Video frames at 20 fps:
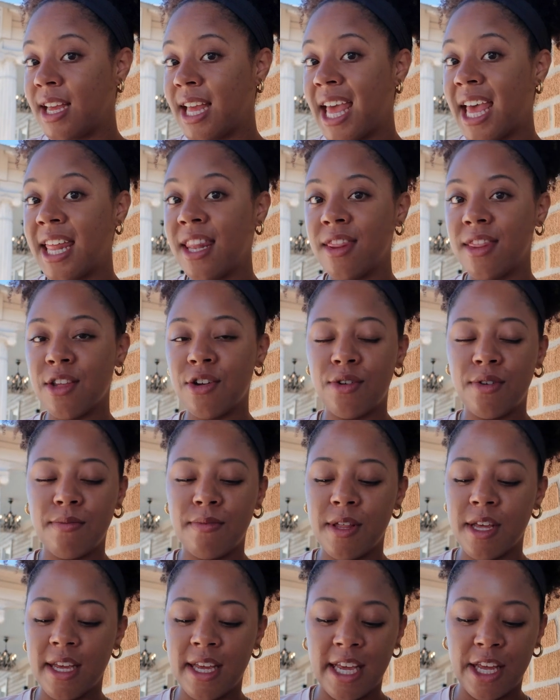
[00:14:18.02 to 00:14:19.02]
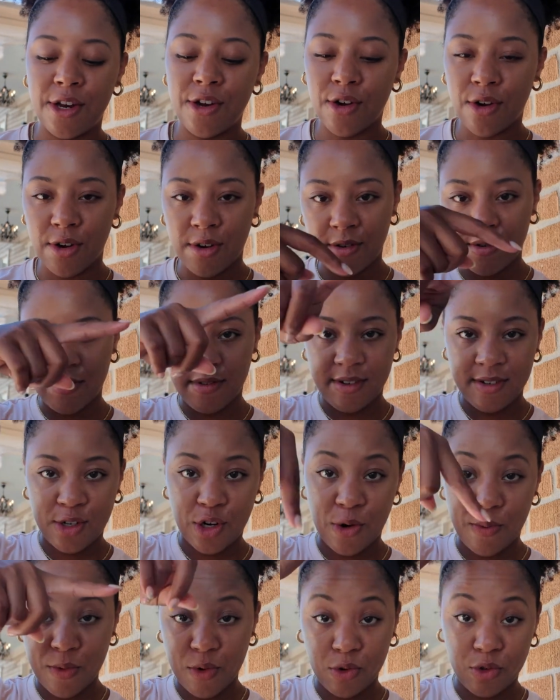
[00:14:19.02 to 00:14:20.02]
and the inner
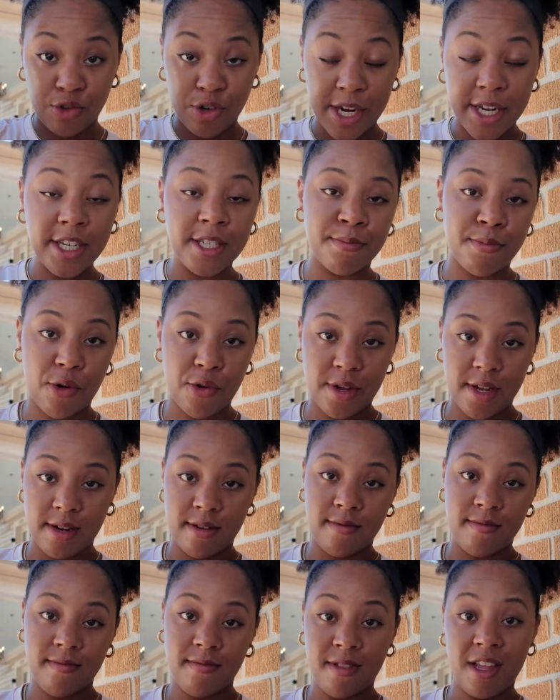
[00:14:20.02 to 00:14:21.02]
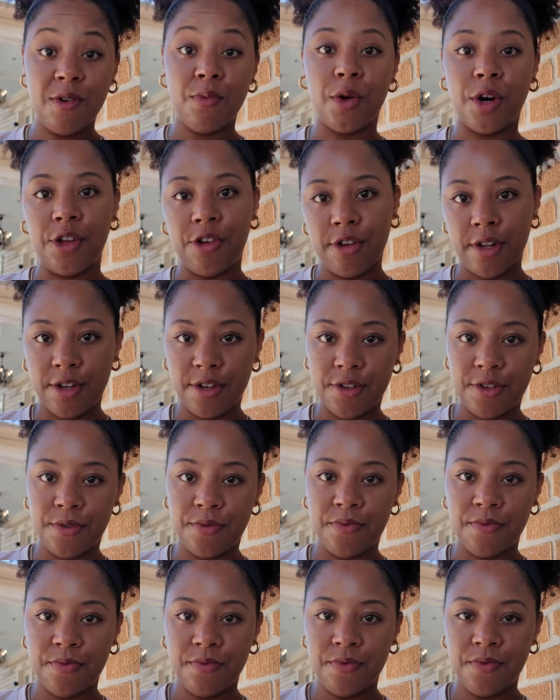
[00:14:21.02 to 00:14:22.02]
terminal train is broken? Then what are you going to
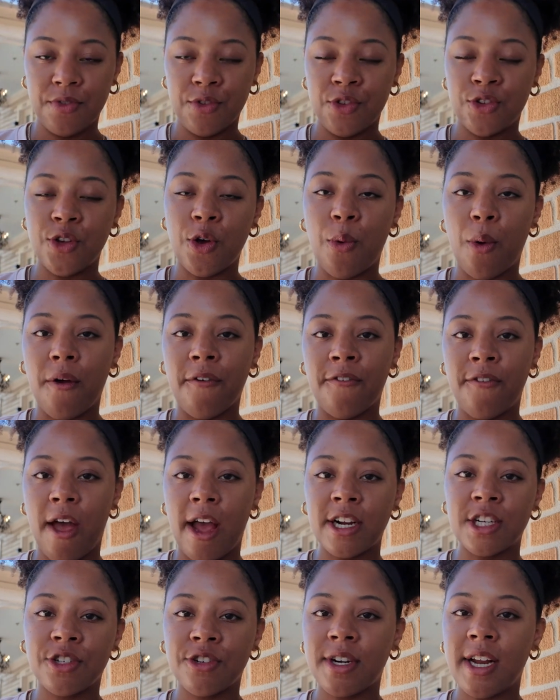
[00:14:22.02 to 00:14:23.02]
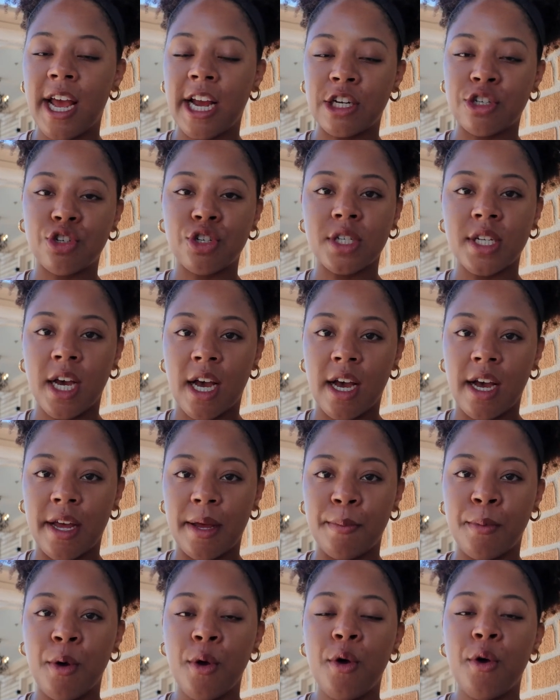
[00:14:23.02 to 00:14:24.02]
do? So factor in extra
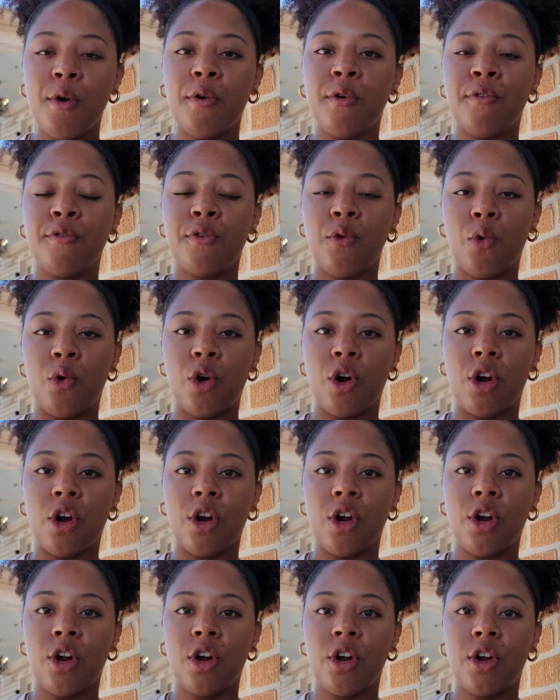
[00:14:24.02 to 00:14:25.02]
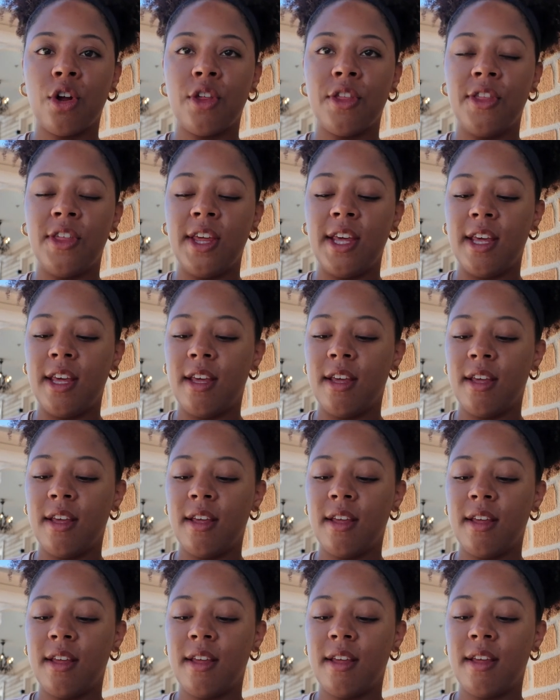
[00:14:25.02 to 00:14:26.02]
time for the
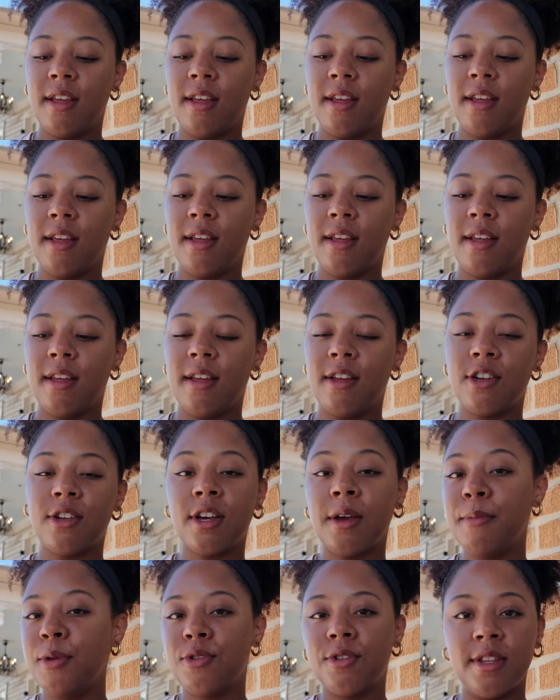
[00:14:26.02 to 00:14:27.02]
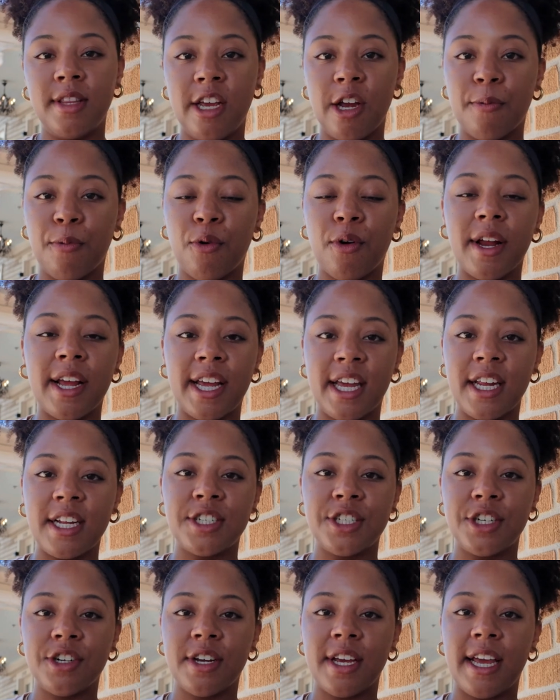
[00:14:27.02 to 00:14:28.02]
commute to the airport and getting
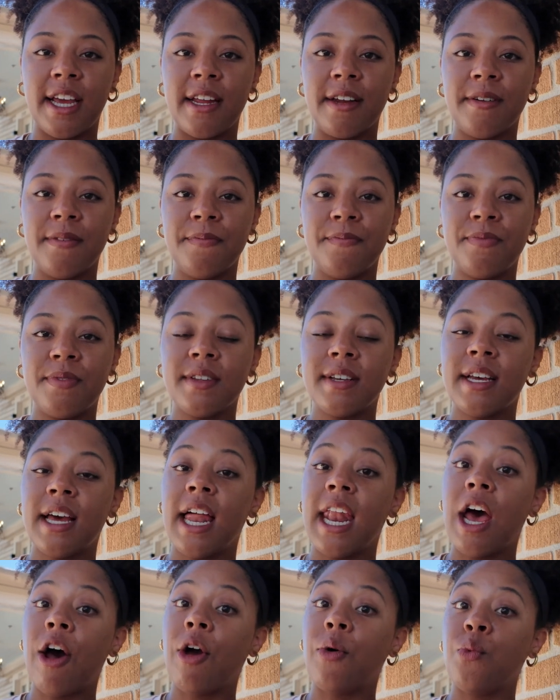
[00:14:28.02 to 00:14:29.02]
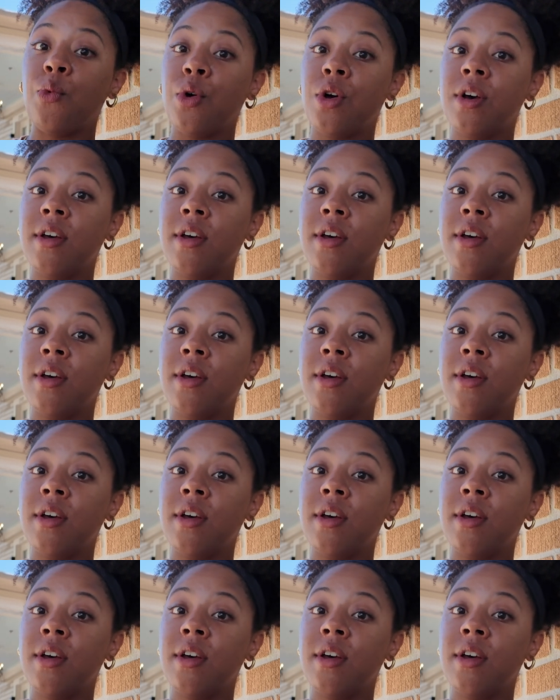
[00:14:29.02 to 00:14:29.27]
to your gate. Now